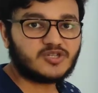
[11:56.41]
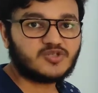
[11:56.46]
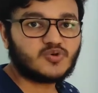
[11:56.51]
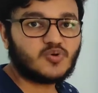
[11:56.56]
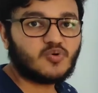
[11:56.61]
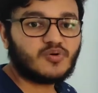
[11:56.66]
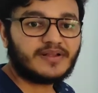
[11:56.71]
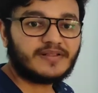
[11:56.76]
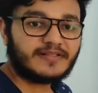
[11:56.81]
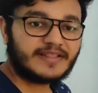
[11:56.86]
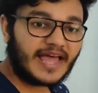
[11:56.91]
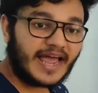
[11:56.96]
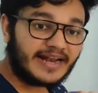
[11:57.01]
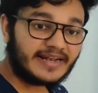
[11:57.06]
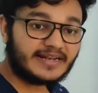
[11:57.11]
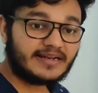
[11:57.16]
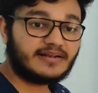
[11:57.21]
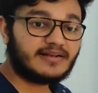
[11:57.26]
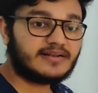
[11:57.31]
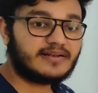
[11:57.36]
So in
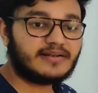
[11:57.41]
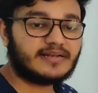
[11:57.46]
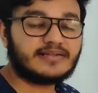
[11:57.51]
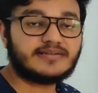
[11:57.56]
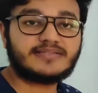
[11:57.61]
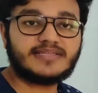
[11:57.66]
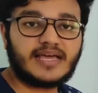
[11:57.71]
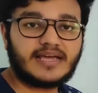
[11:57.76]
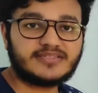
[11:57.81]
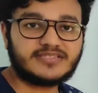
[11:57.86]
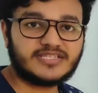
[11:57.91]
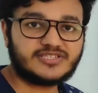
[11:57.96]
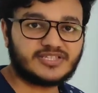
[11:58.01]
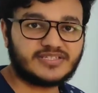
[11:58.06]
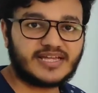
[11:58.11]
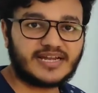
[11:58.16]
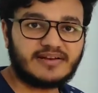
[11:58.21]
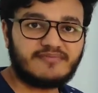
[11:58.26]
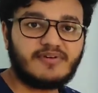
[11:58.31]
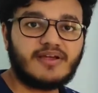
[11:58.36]
that session,
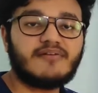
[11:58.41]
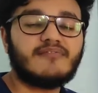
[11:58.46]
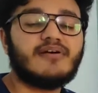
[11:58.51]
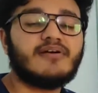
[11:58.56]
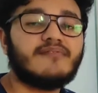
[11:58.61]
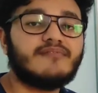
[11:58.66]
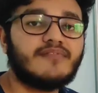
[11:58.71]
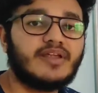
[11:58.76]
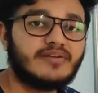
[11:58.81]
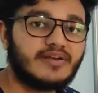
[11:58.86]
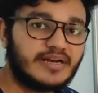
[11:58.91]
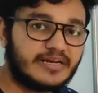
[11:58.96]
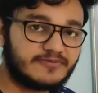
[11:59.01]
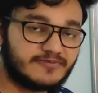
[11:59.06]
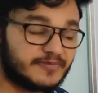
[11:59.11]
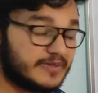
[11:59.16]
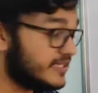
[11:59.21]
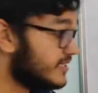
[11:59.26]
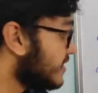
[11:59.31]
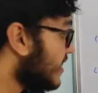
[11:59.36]
that when we are
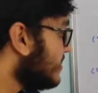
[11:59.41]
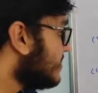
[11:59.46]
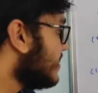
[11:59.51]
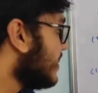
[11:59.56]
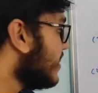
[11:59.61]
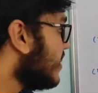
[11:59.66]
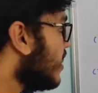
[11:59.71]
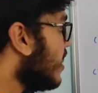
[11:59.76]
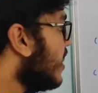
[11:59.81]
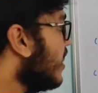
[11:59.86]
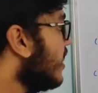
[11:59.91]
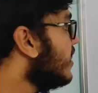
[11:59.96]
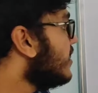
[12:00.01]
discussing